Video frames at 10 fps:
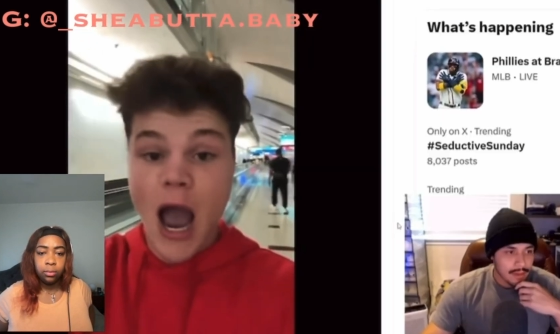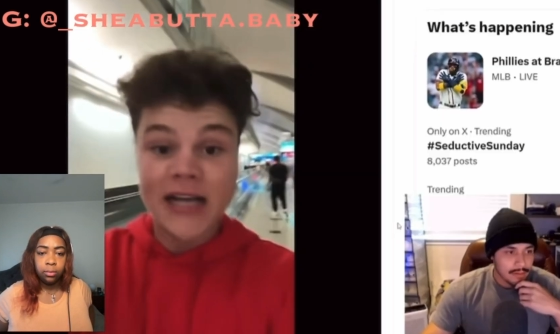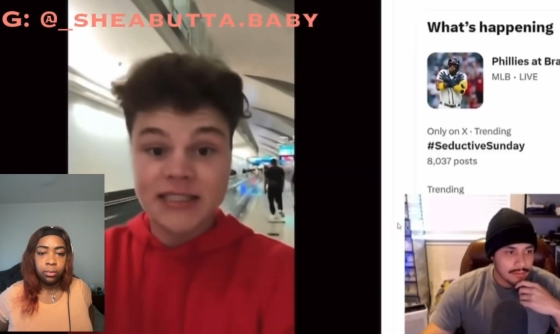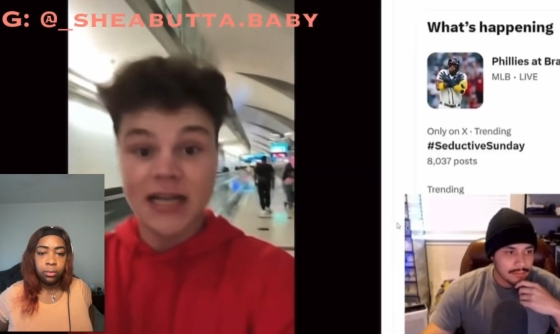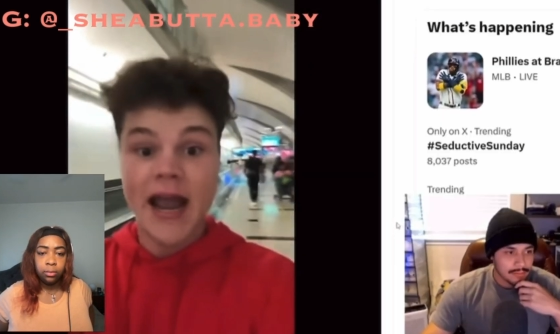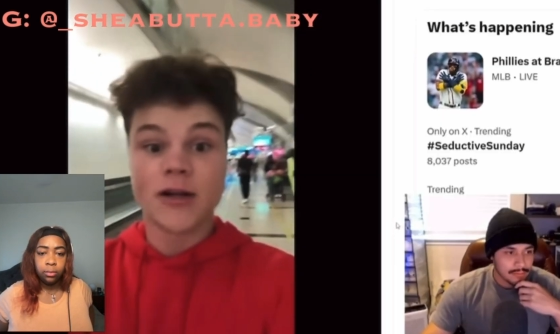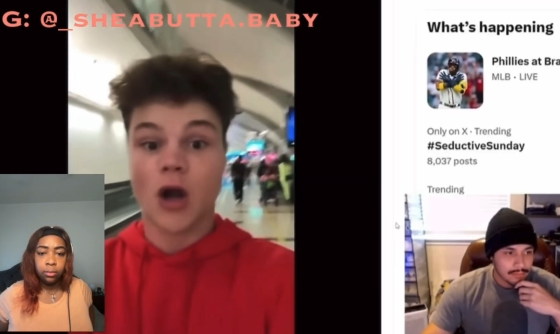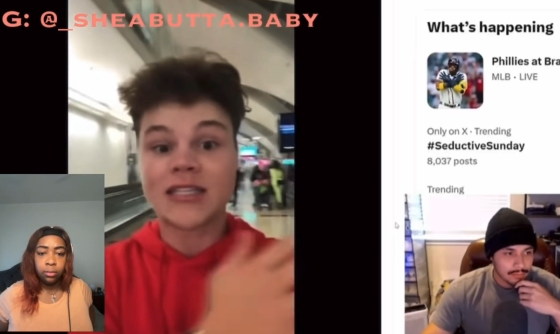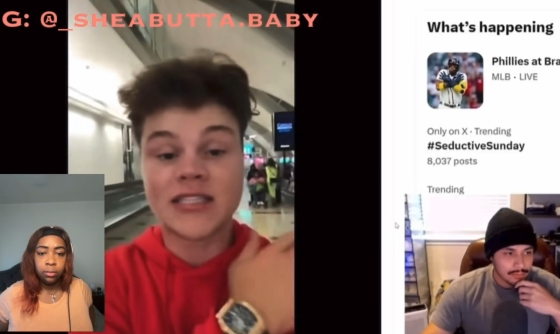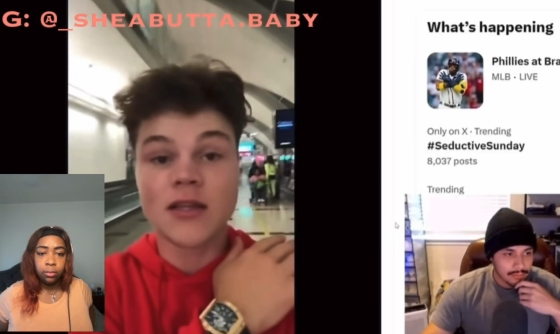Speaker 1: I said hater.
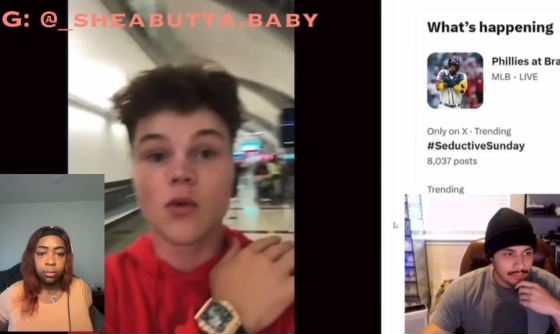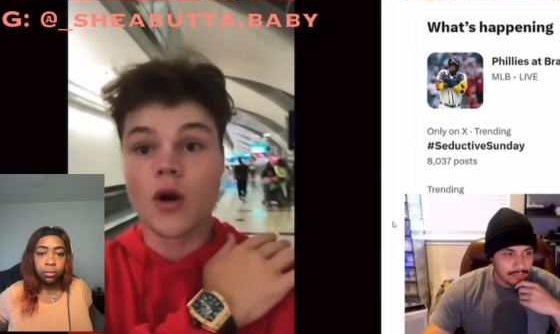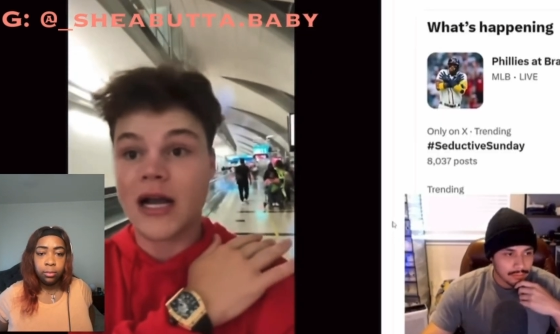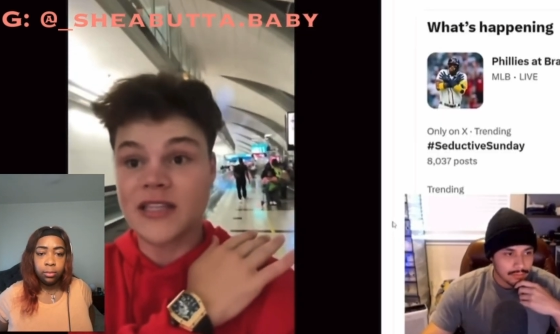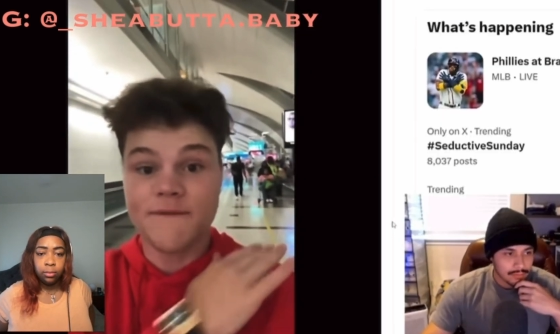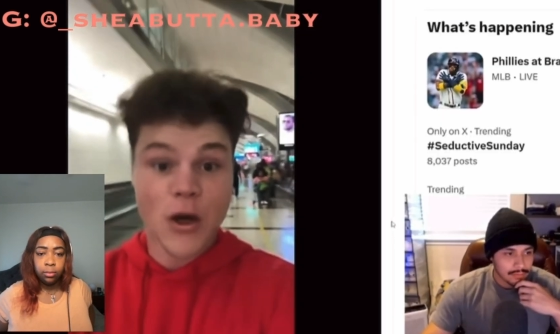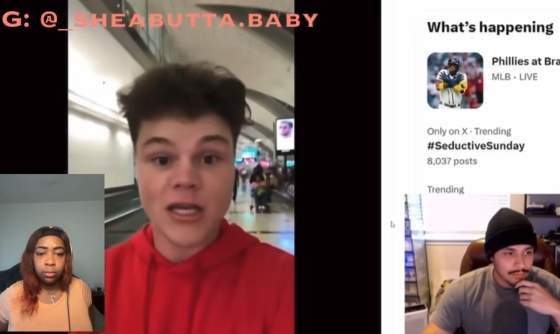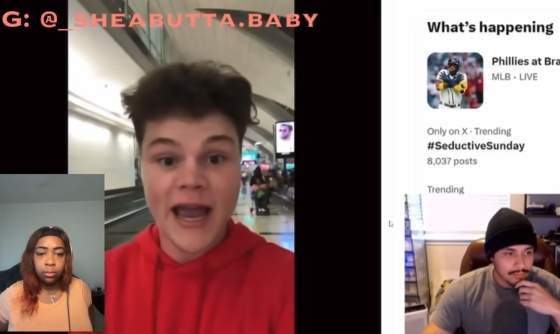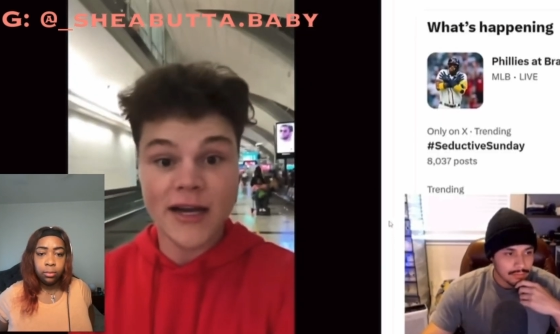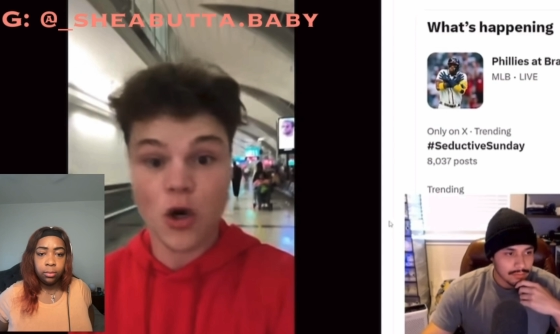I say the word, I say
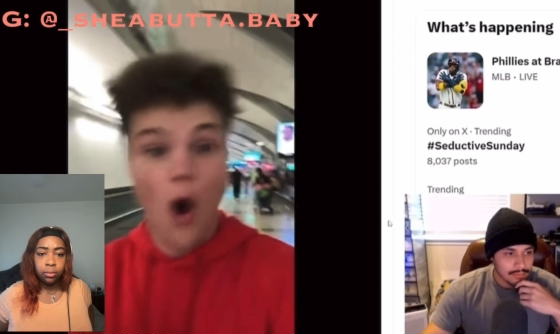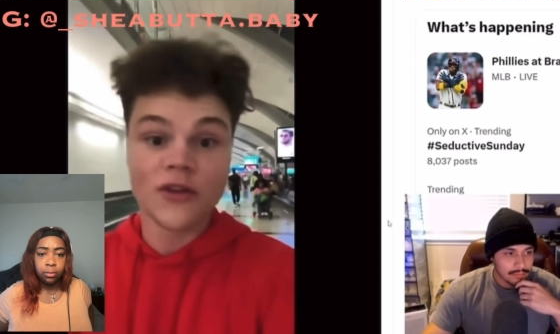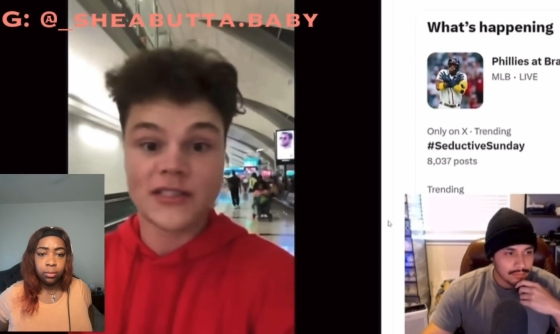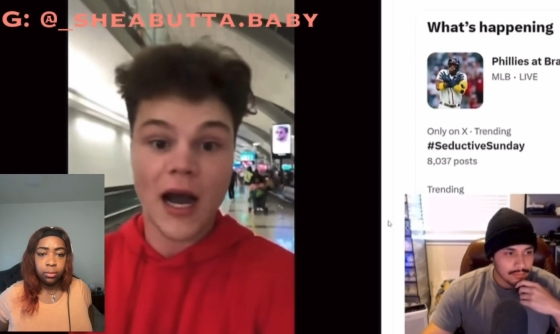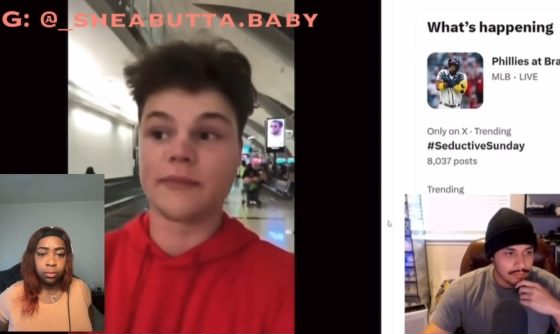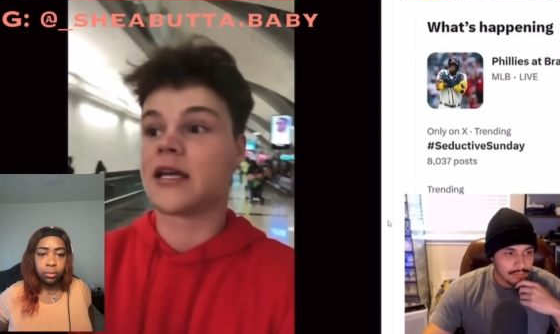hater all the time.